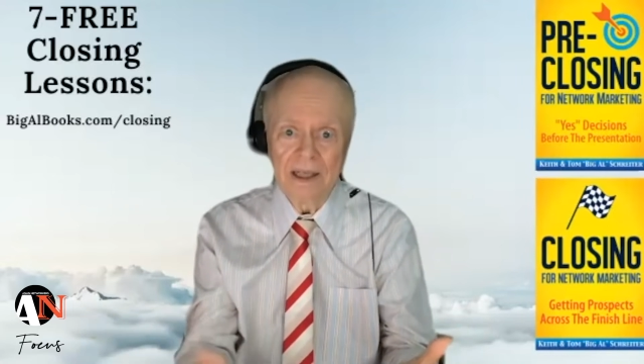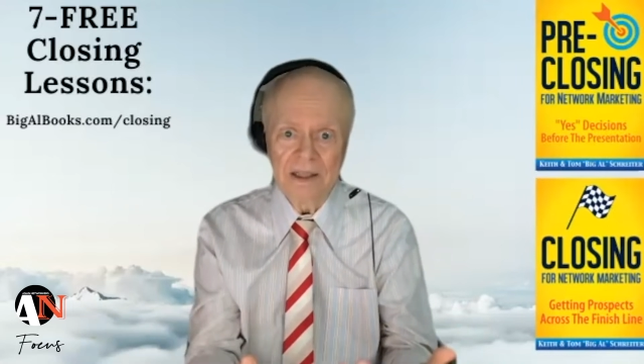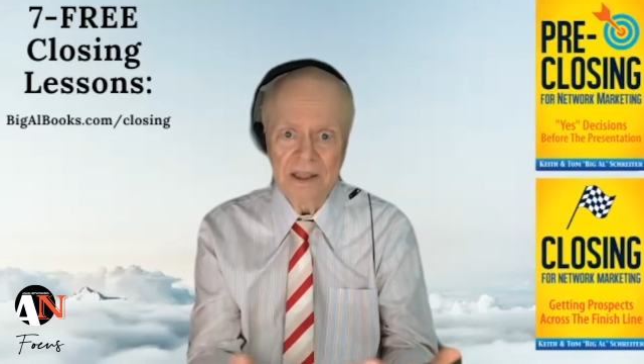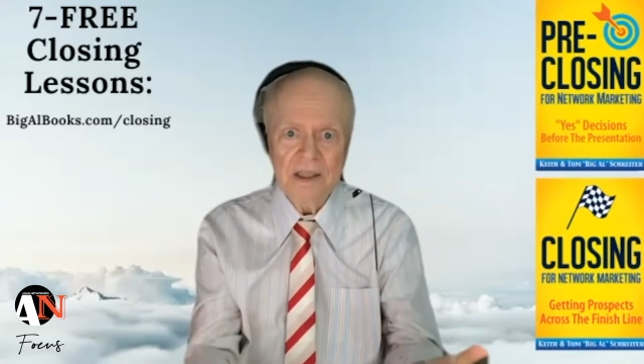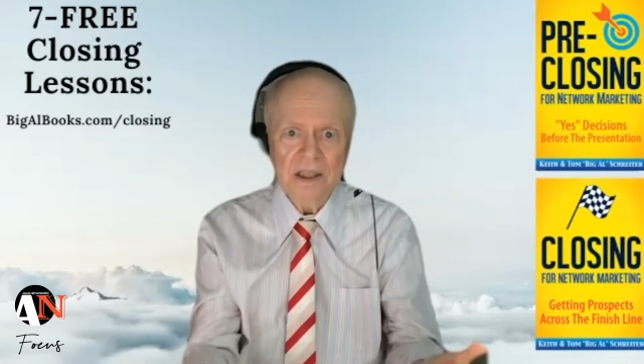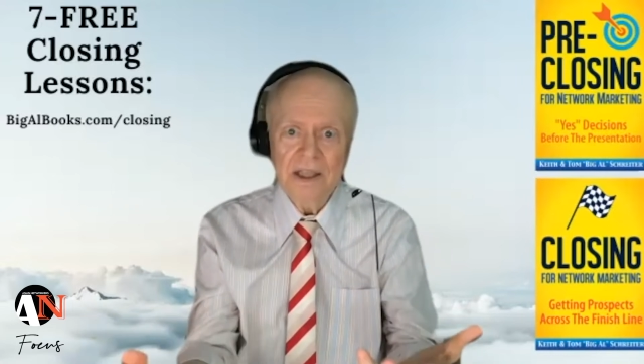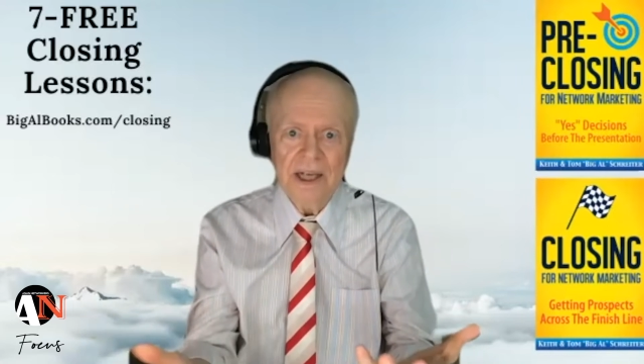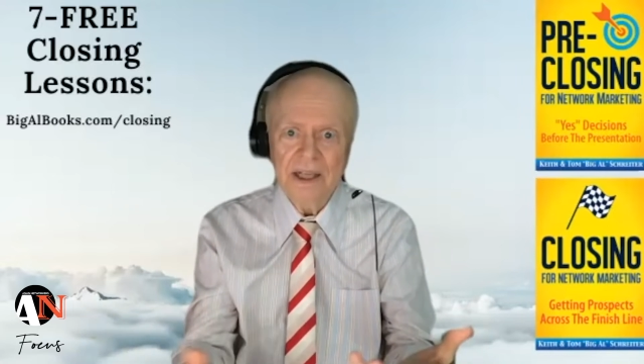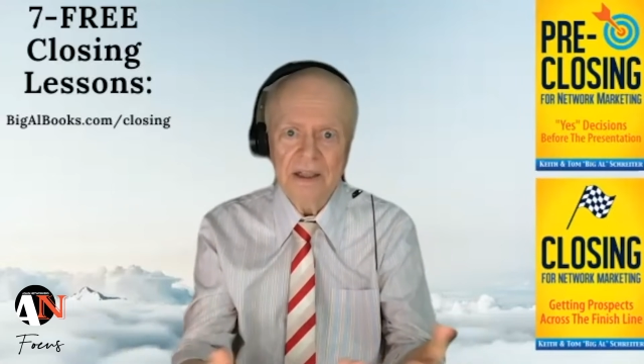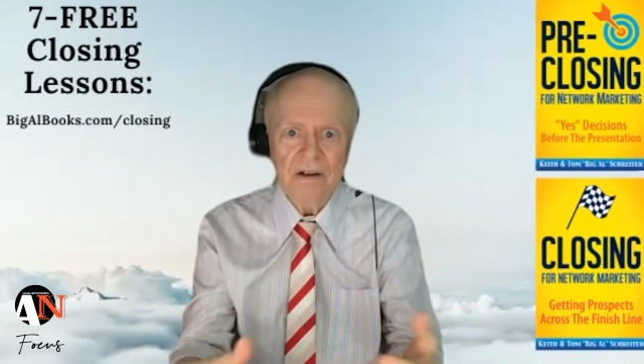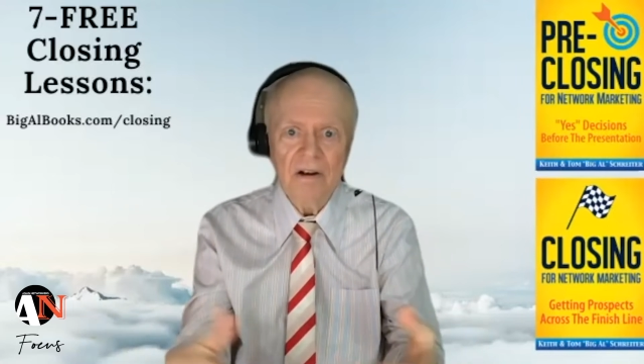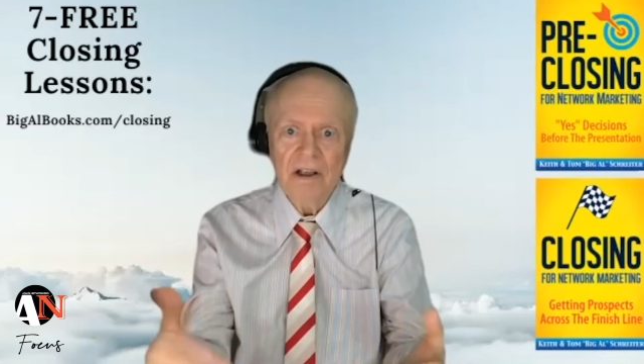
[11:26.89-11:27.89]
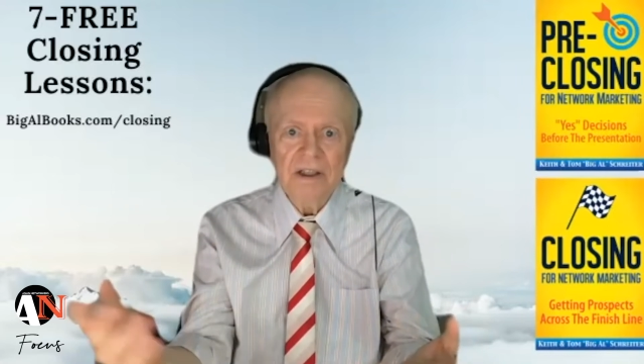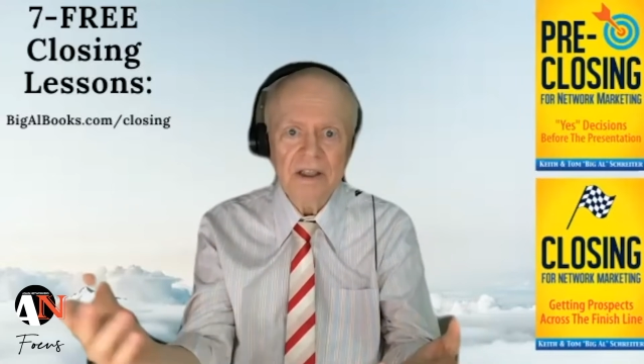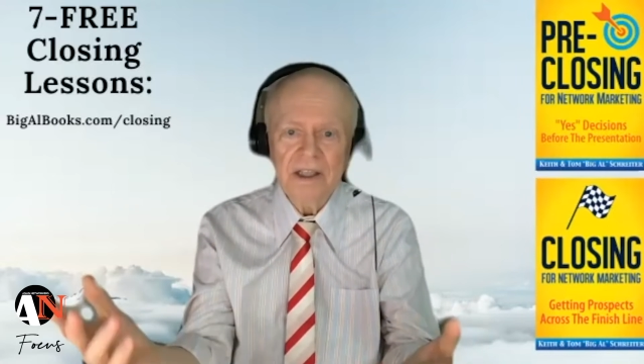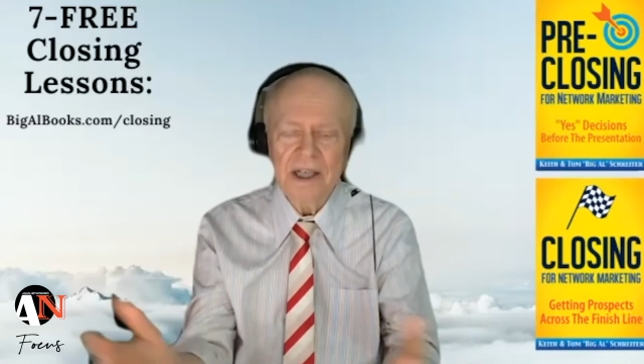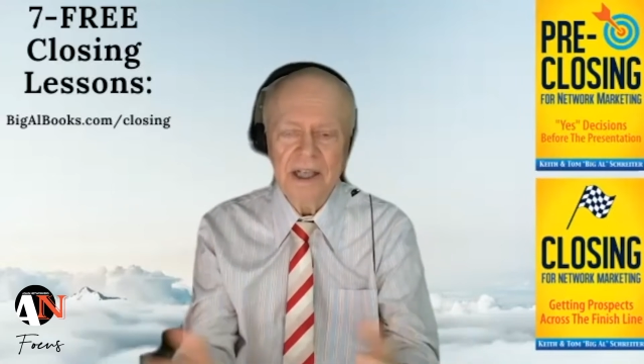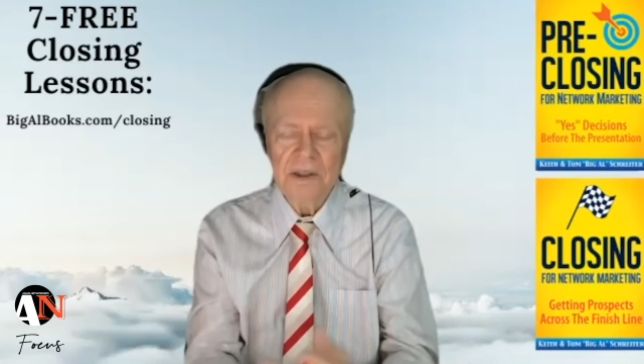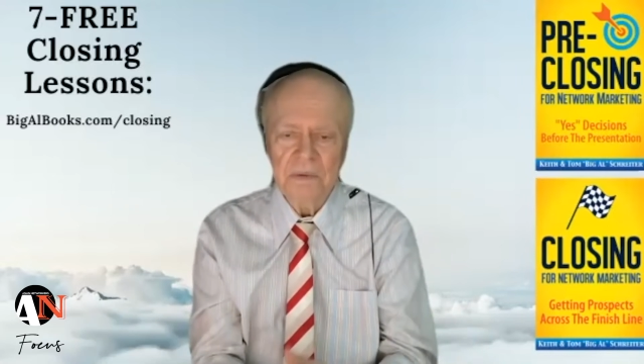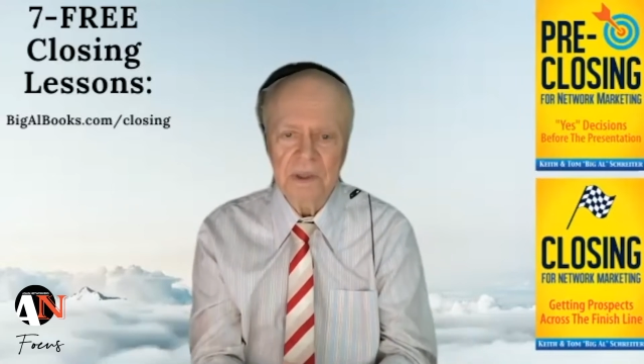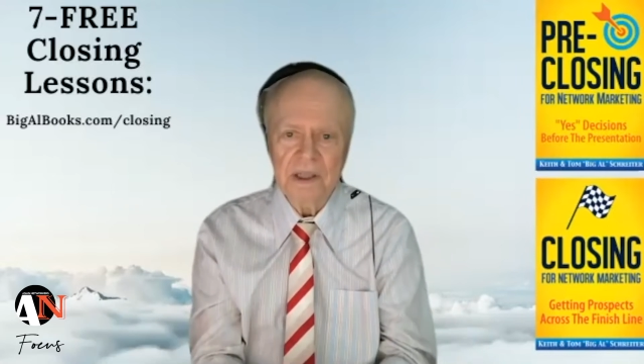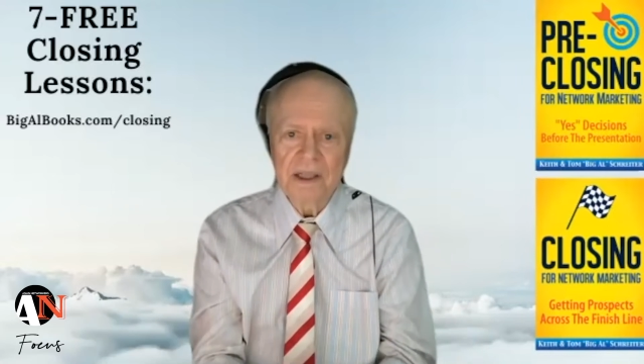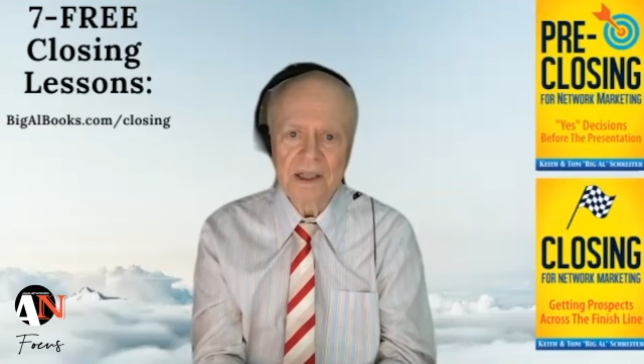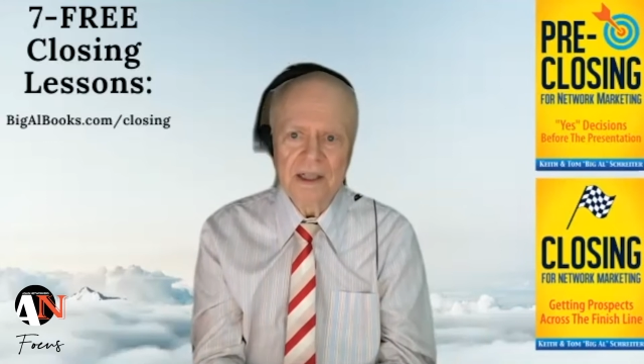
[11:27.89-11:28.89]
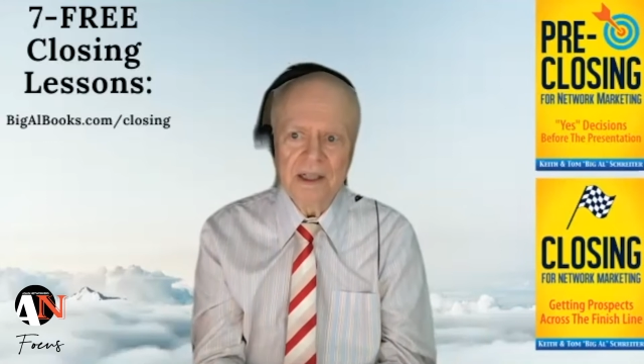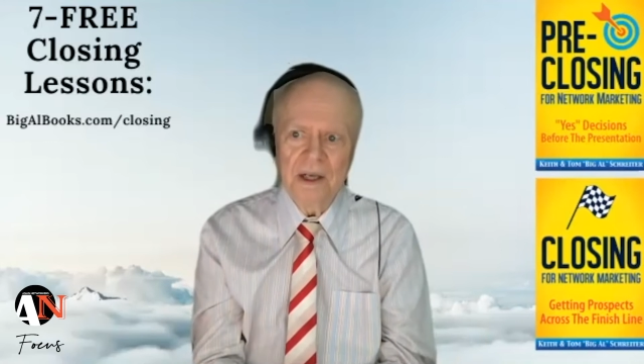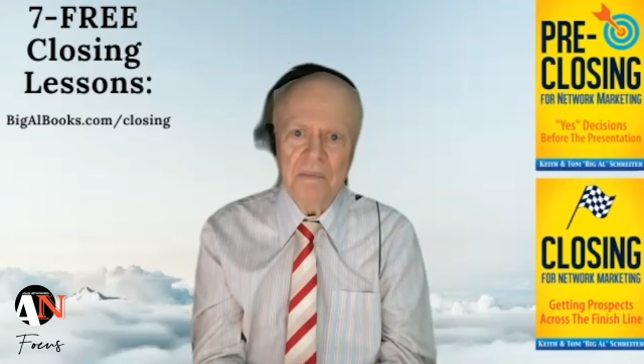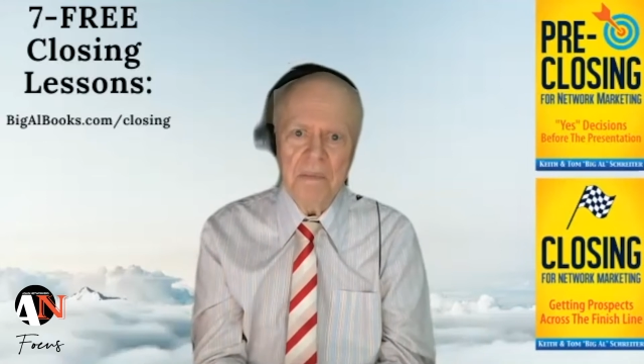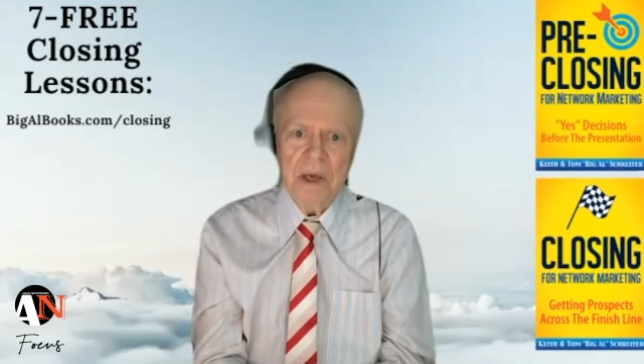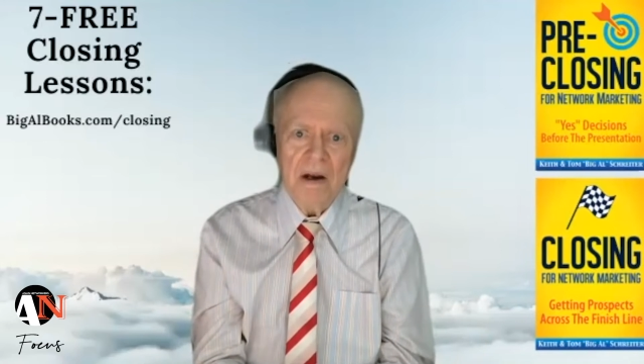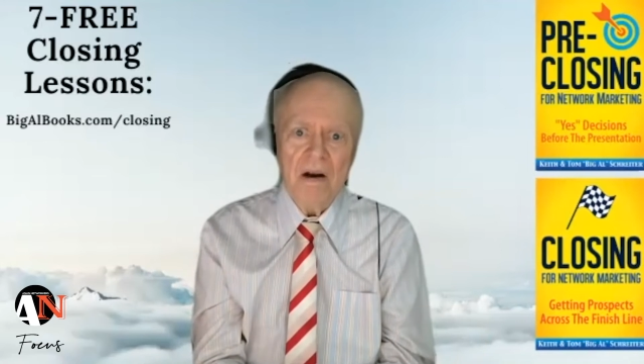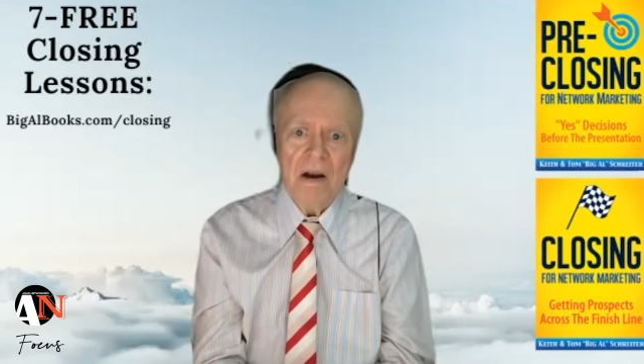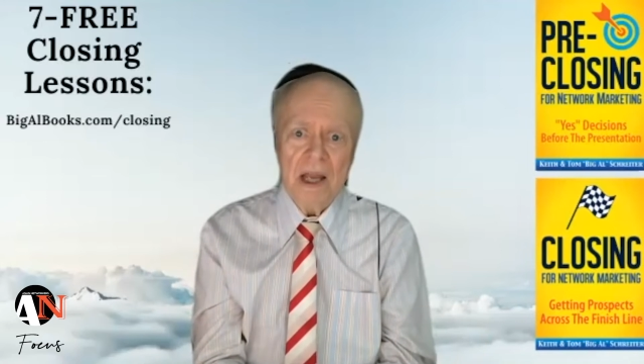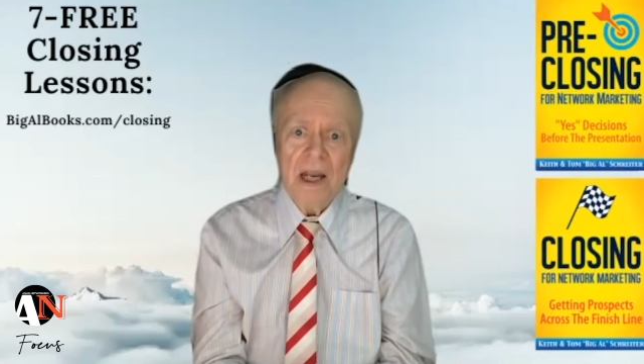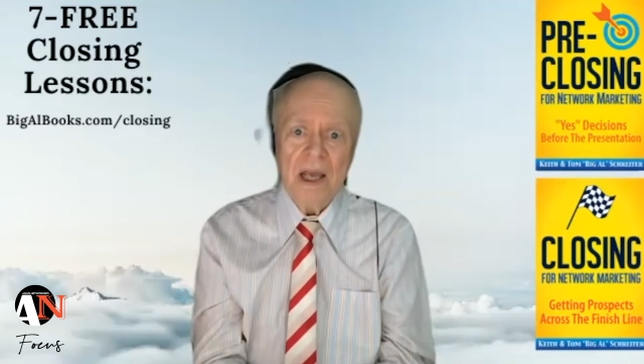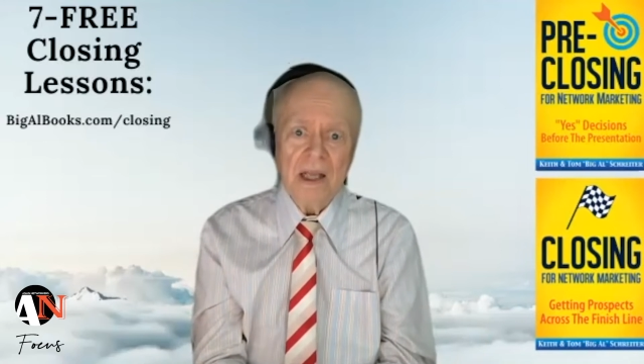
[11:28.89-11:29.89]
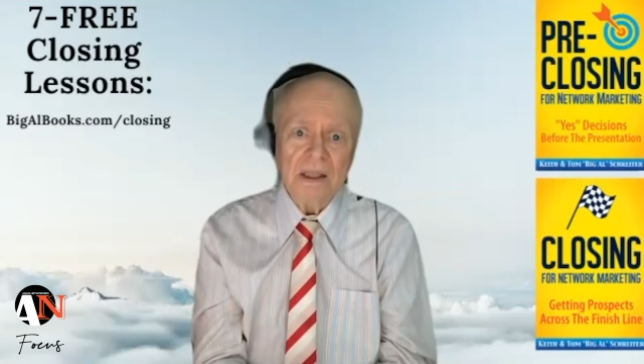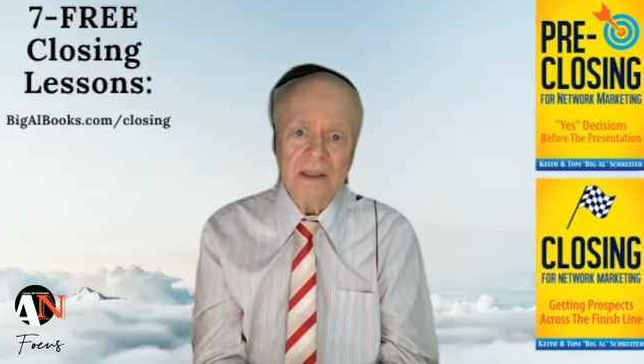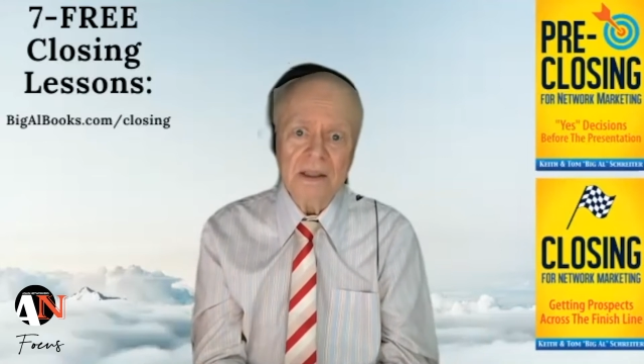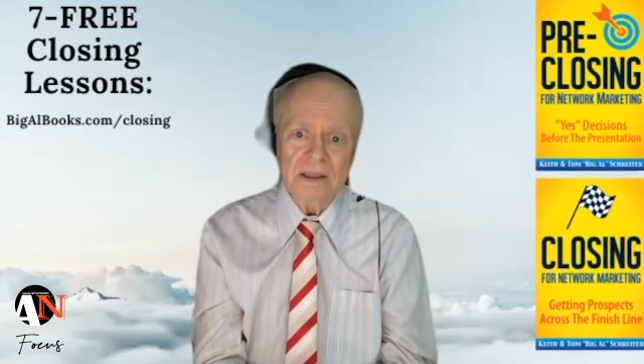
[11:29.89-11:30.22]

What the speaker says: Just looking at it and they're on to the next one. Men are idiots.